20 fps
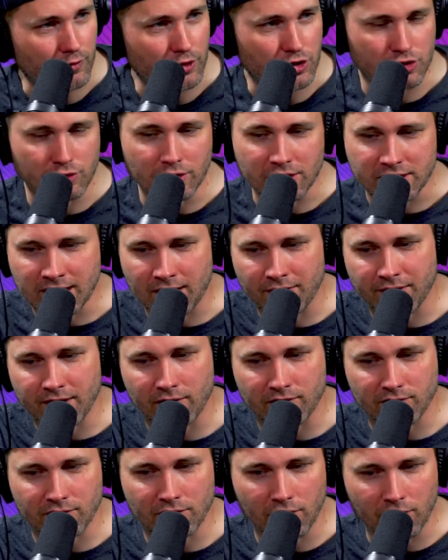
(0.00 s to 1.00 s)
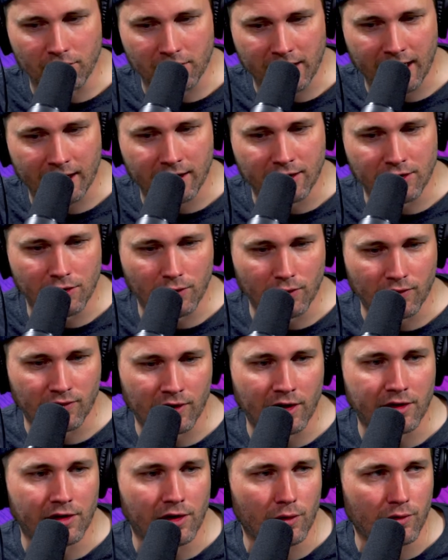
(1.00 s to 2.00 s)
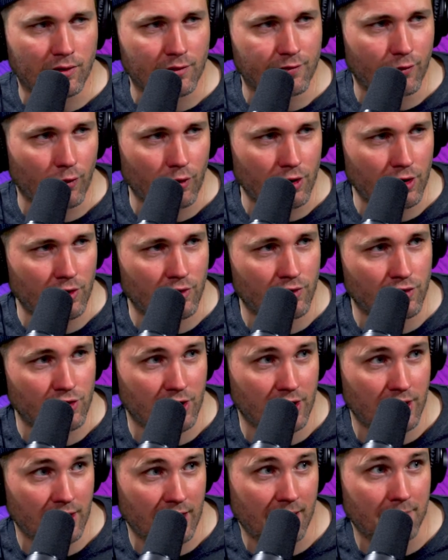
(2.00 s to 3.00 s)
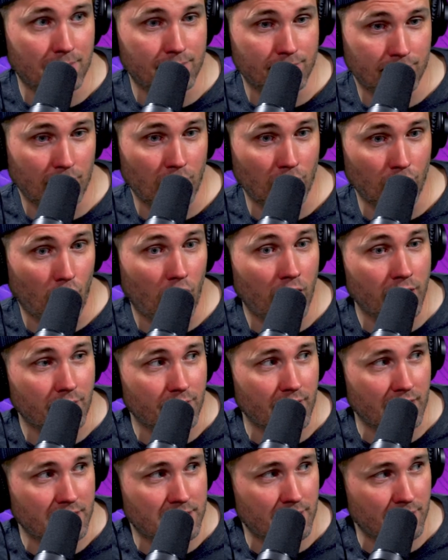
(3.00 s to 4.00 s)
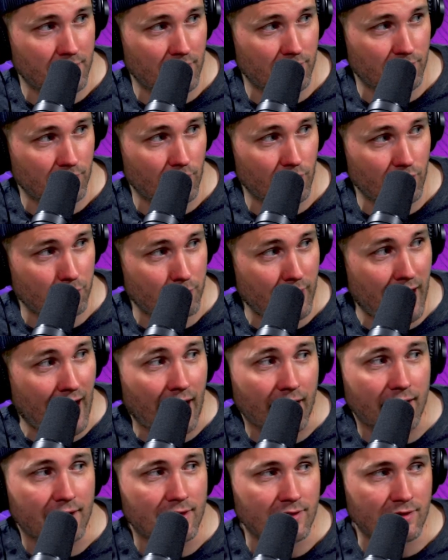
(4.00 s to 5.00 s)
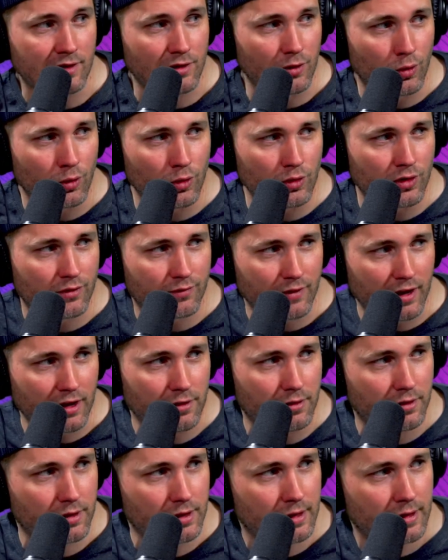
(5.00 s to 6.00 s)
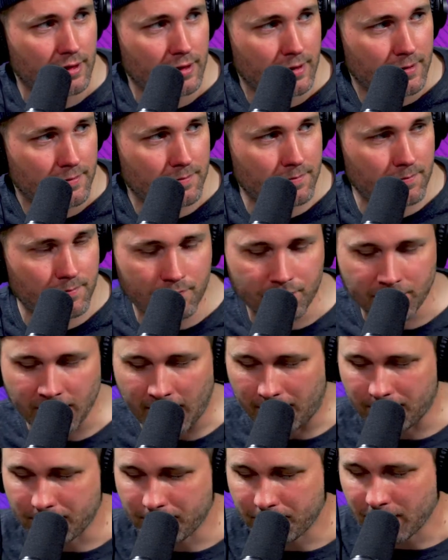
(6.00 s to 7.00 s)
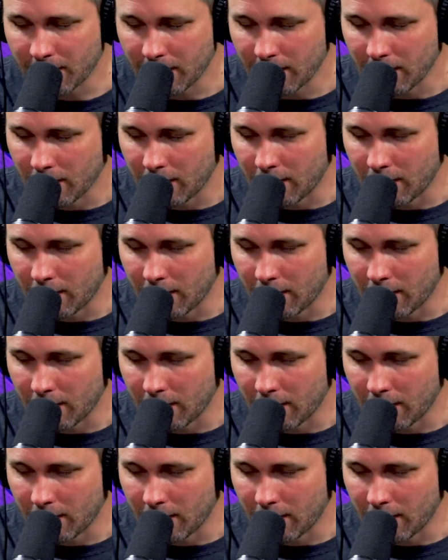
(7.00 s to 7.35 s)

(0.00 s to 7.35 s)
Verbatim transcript: So if you do a $10,000 deck and you go to sell your house in four years, you're going to get a lot of that $10,000 back. It's going to hold from value. like eight to 10. yeah.